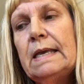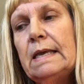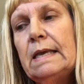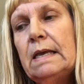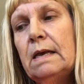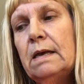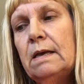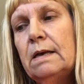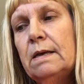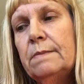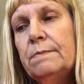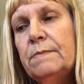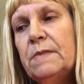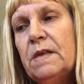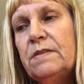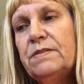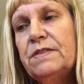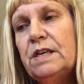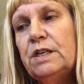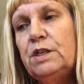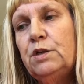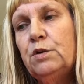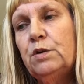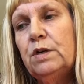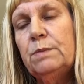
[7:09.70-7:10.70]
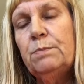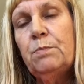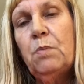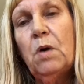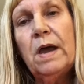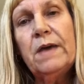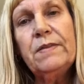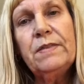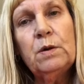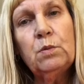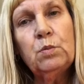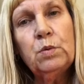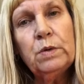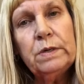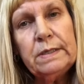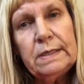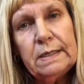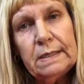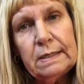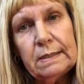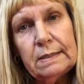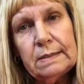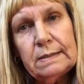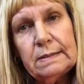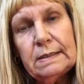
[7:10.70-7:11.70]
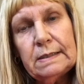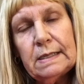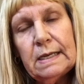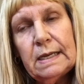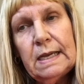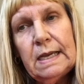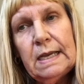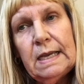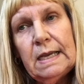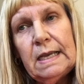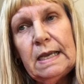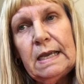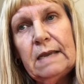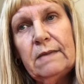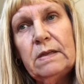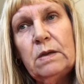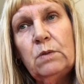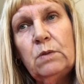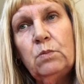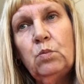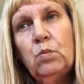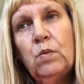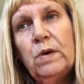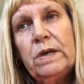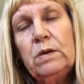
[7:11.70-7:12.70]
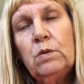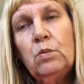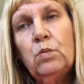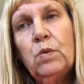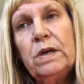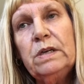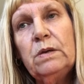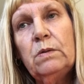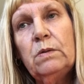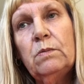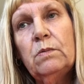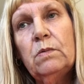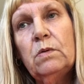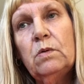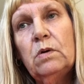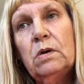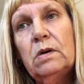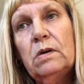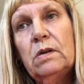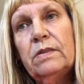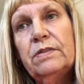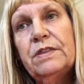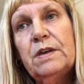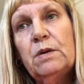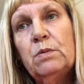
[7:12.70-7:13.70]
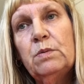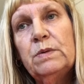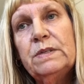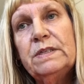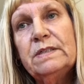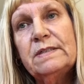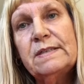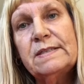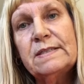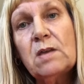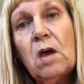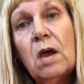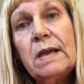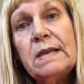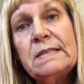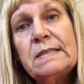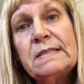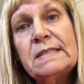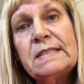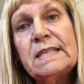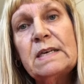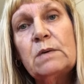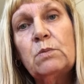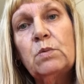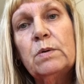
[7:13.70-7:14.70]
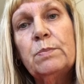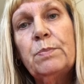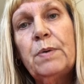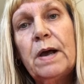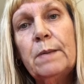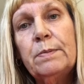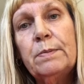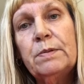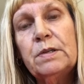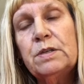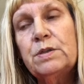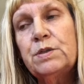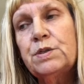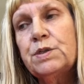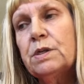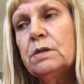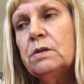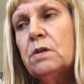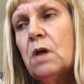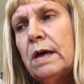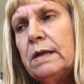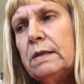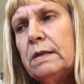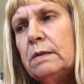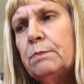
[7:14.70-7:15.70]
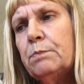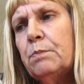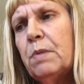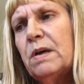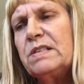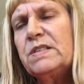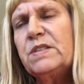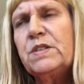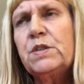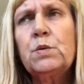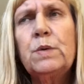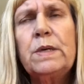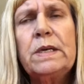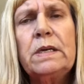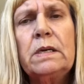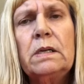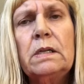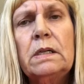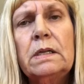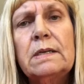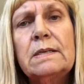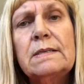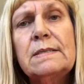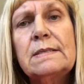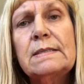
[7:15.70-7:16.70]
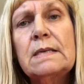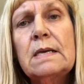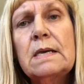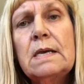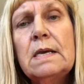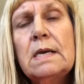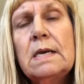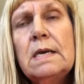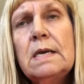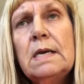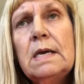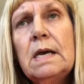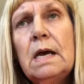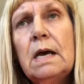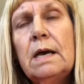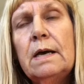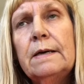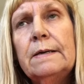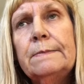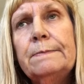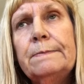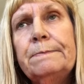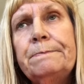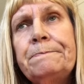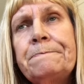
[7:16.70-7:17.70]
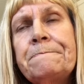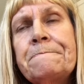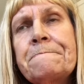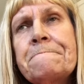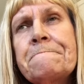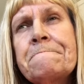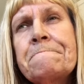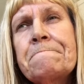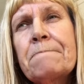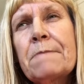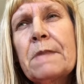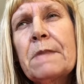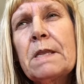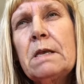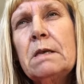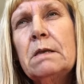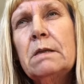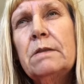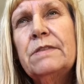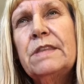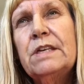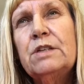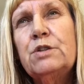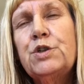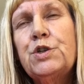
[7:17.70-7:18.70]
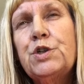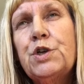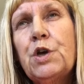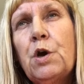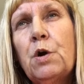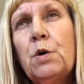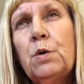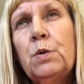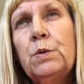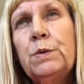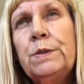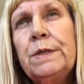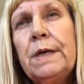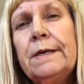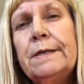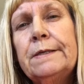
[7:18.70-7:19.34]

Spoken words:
that you could buy that were knit. And then what there were designs that were published, a lot by Sue Hillis, that showed